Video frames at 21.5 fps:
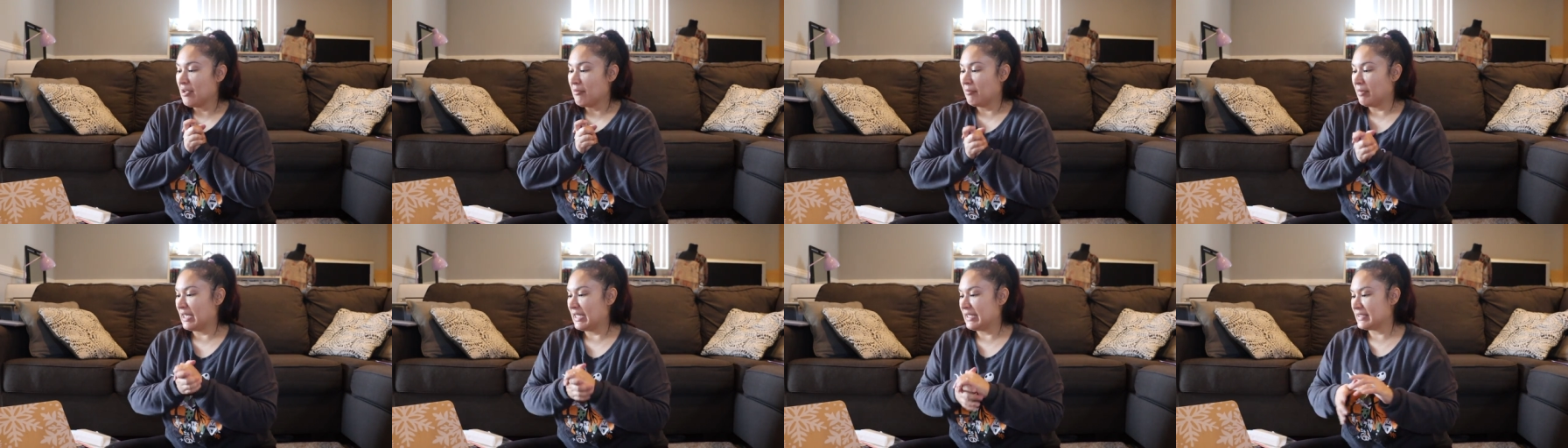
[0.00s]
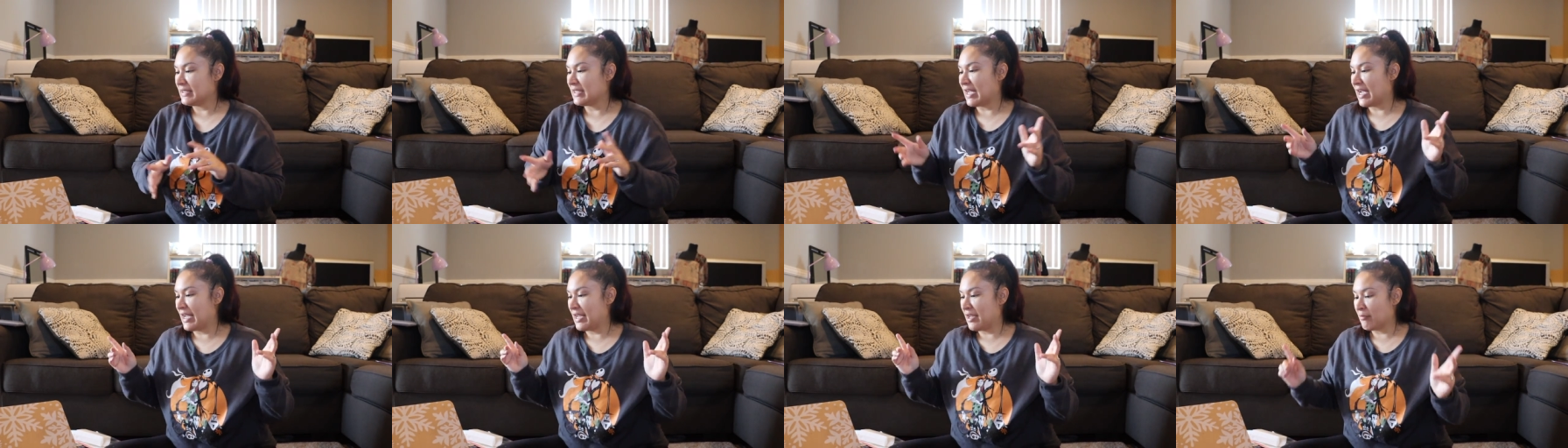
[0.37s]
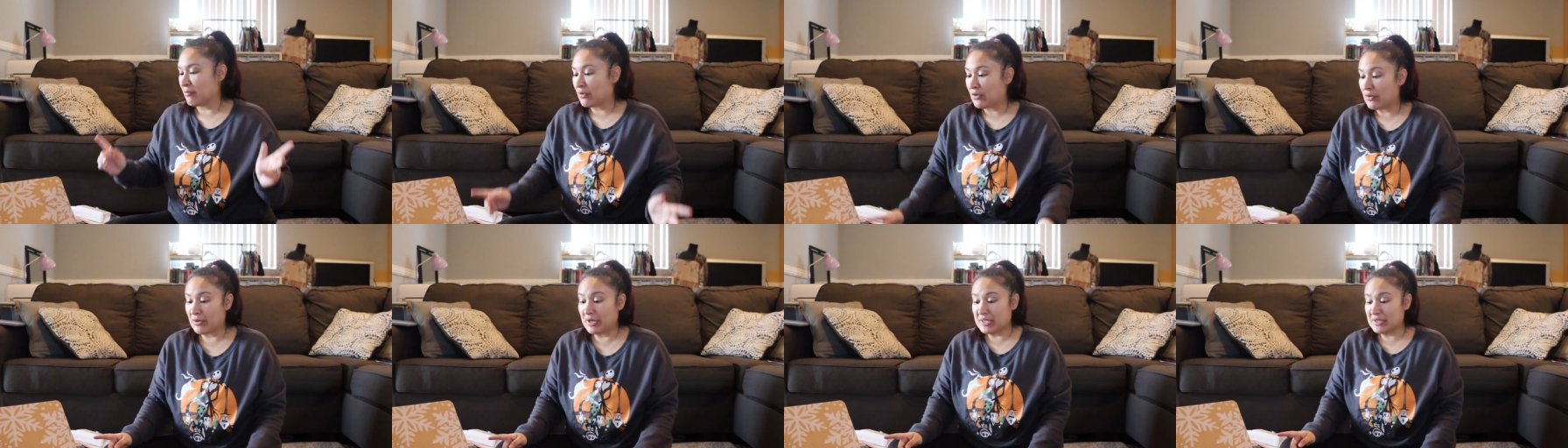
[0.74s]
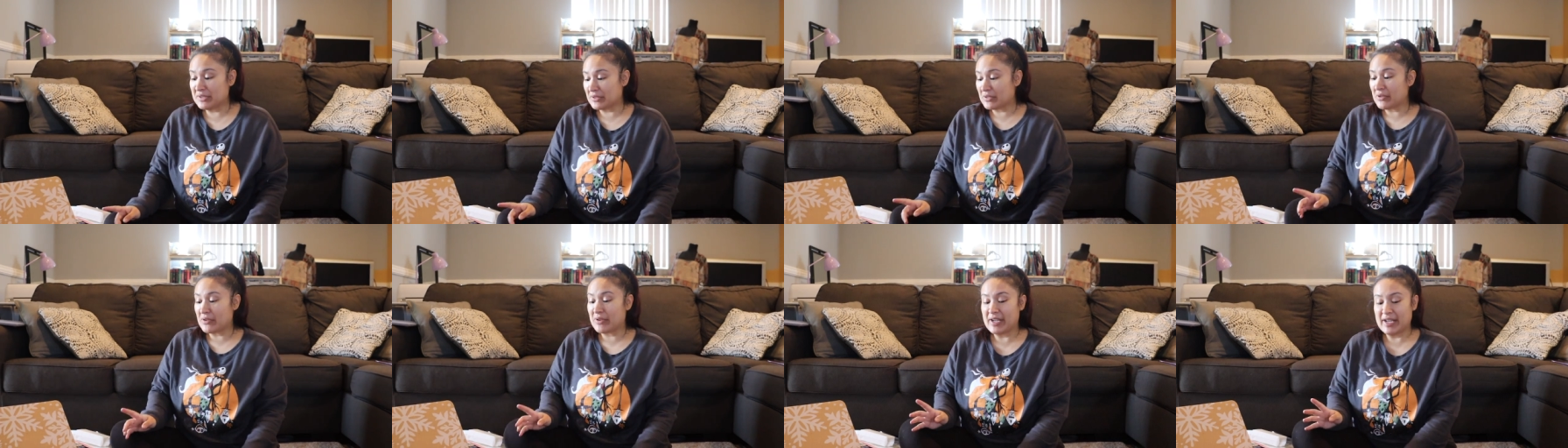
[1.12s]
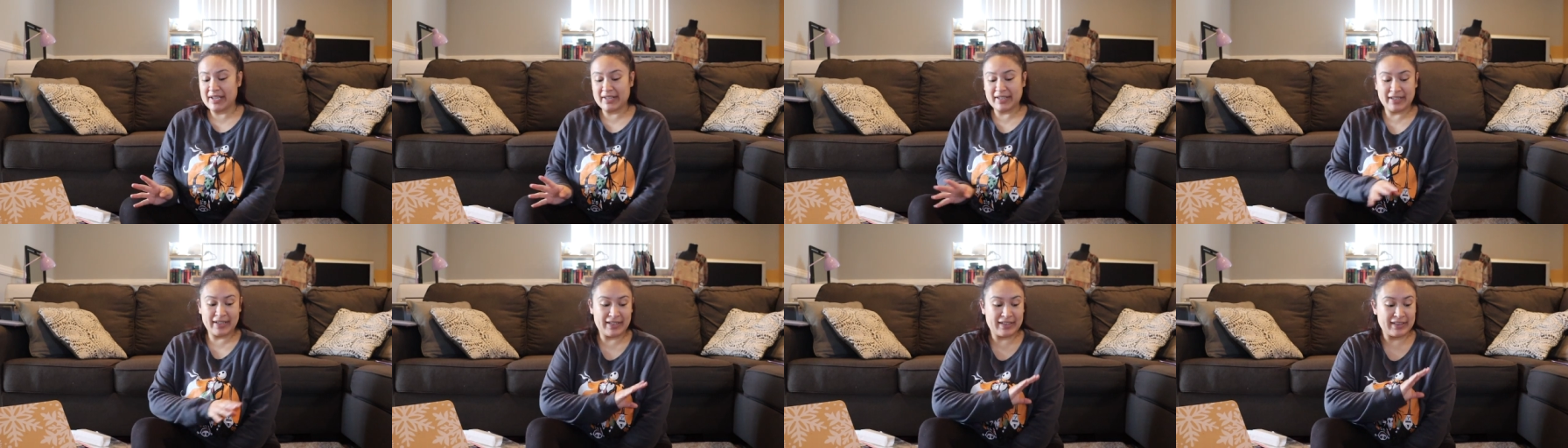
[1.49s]
But I am going to go
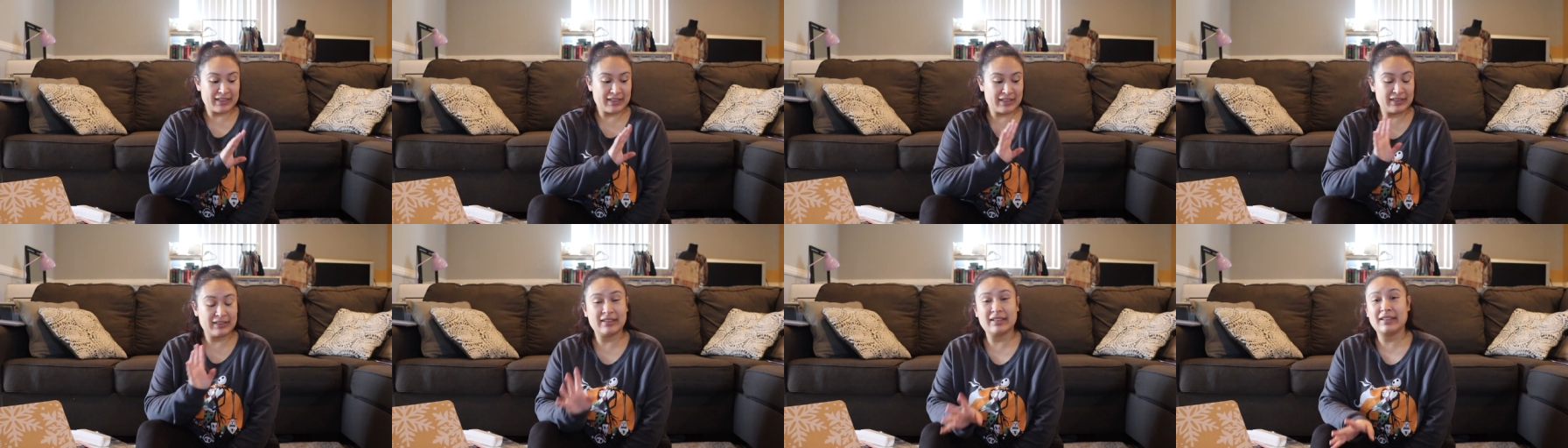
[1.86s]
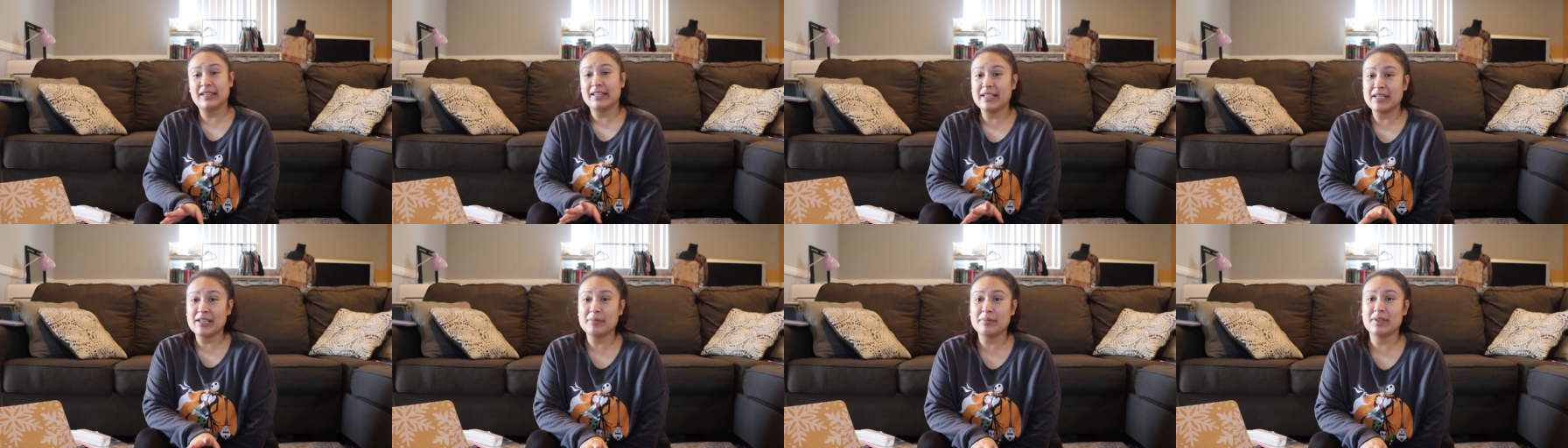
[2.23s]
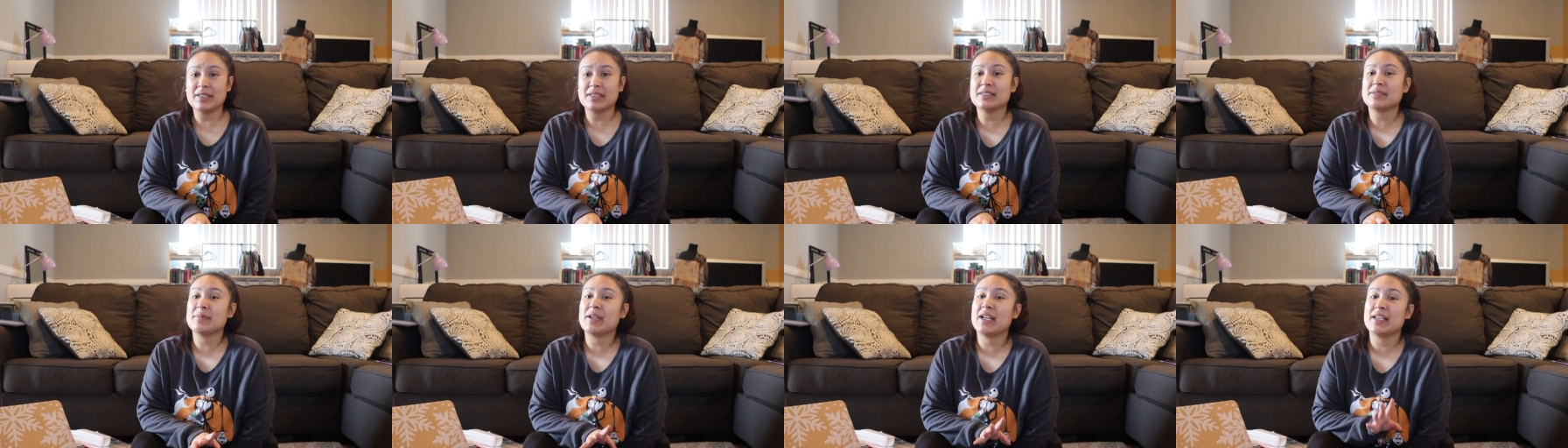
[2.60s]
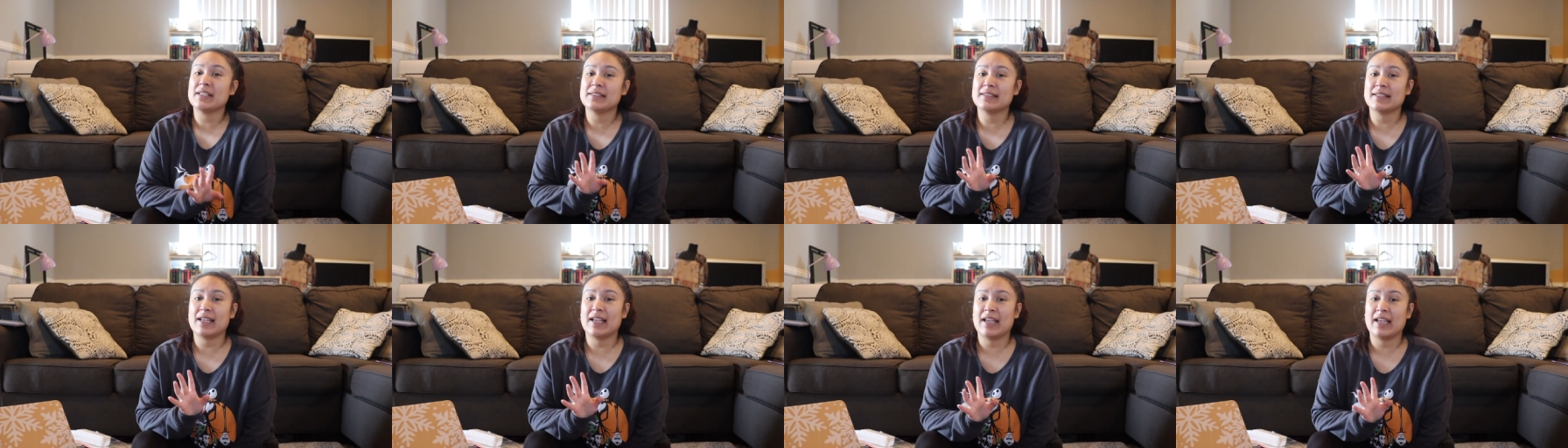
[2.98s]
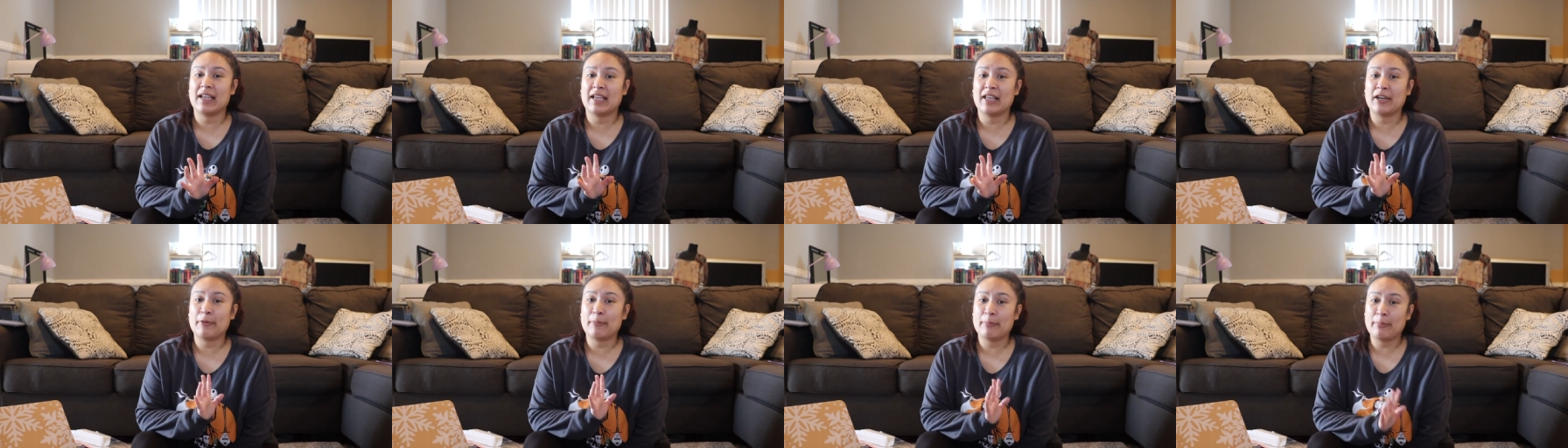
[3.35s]
ahead and clean up this mess
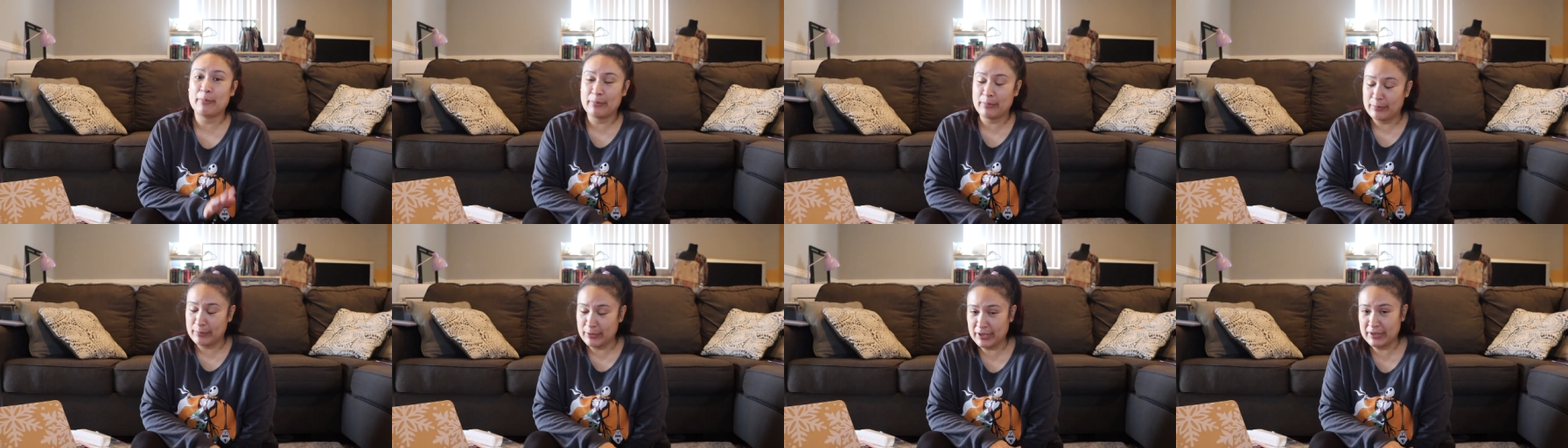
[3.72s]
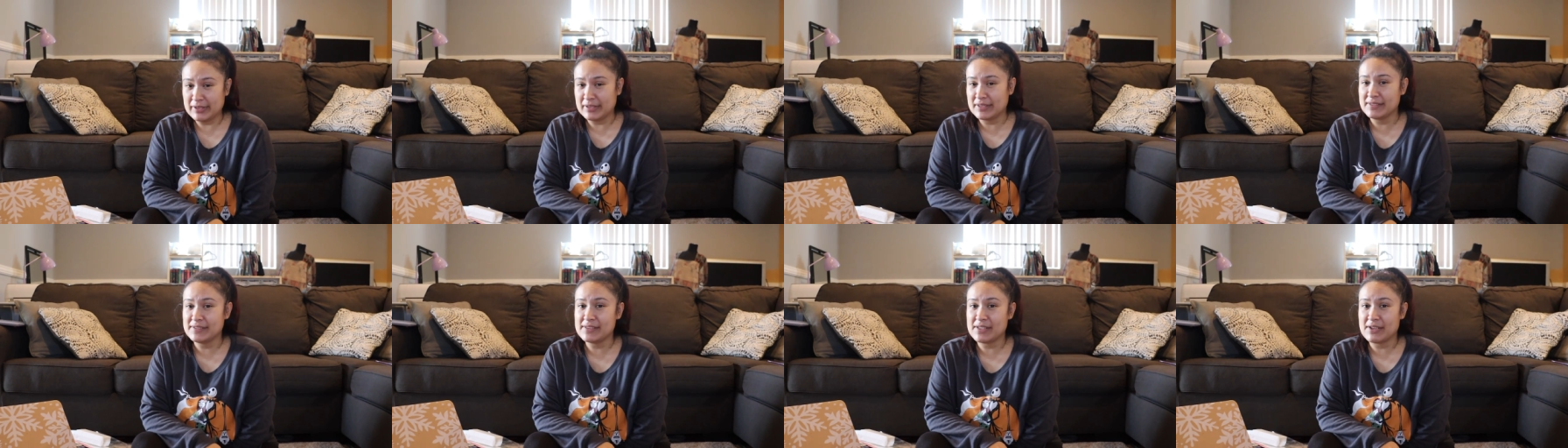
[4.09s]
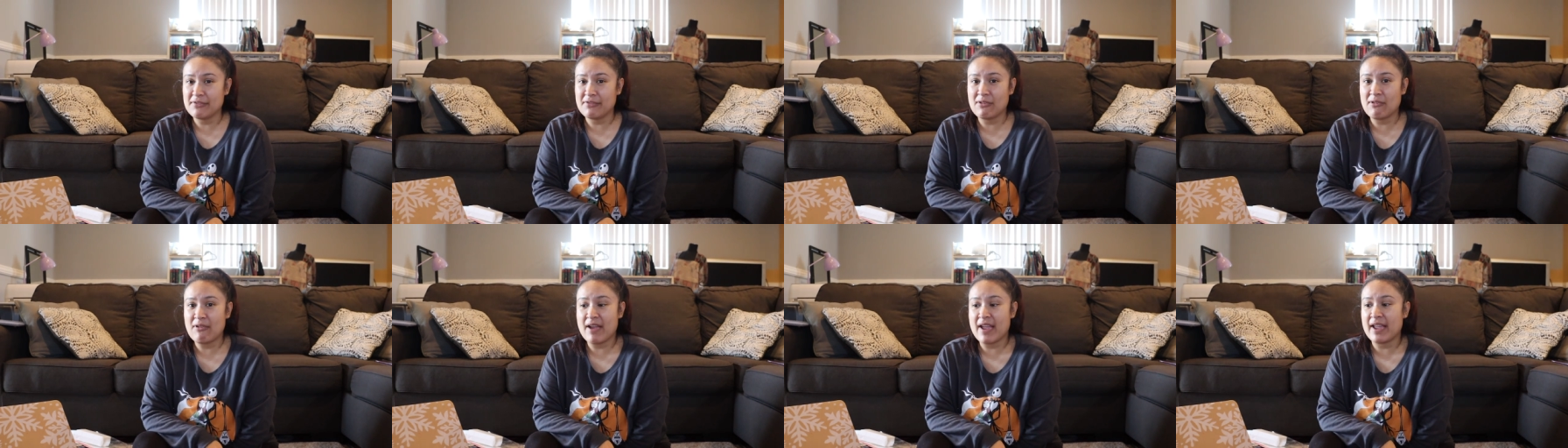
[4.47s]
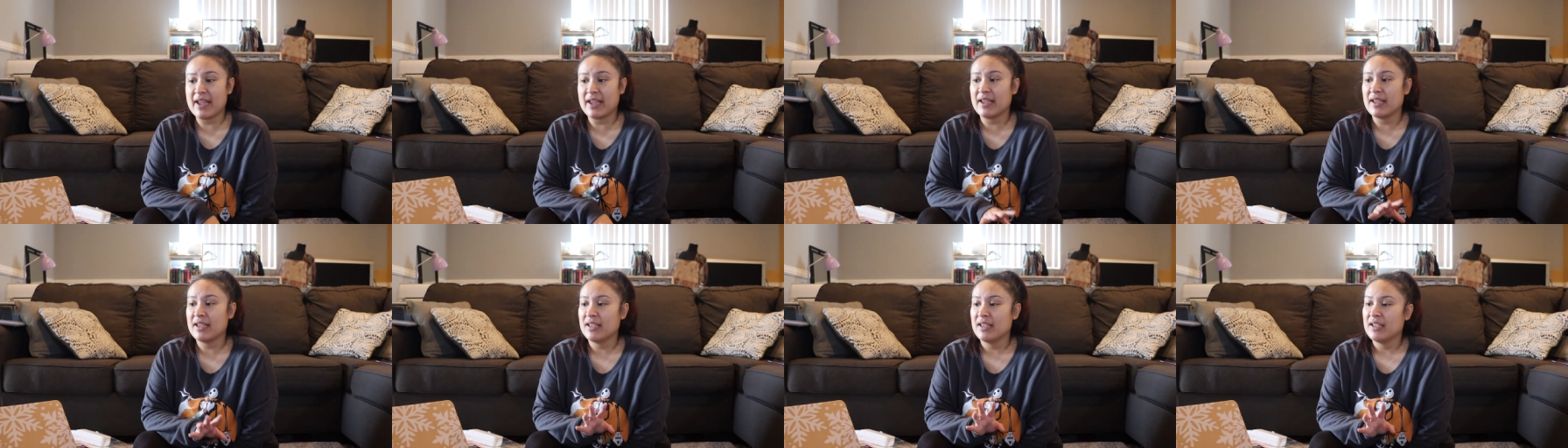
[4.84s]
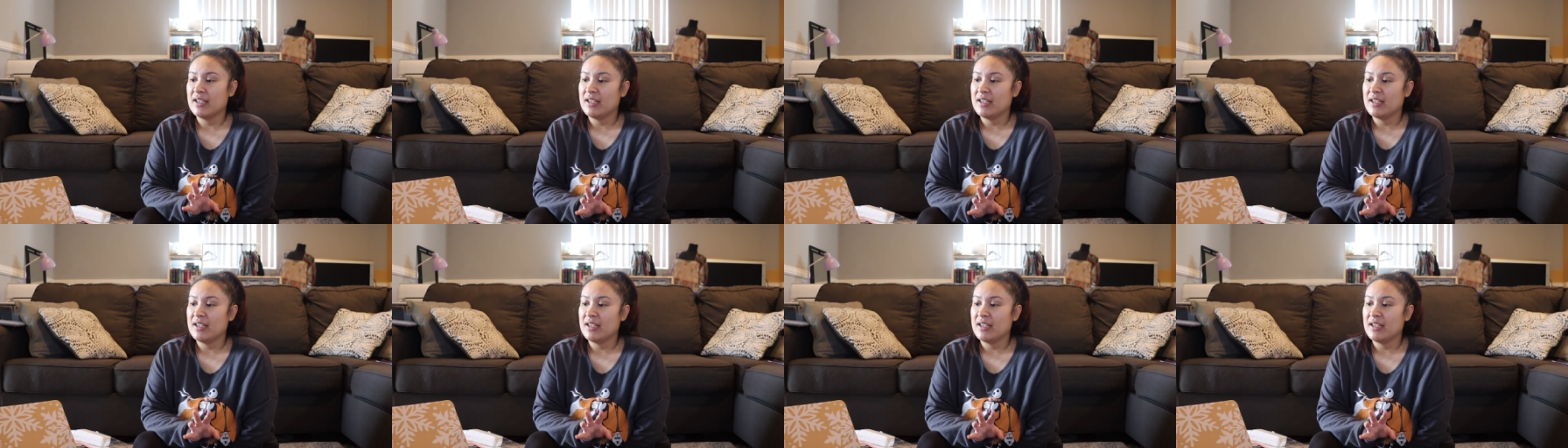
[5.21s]
and put the stuff away.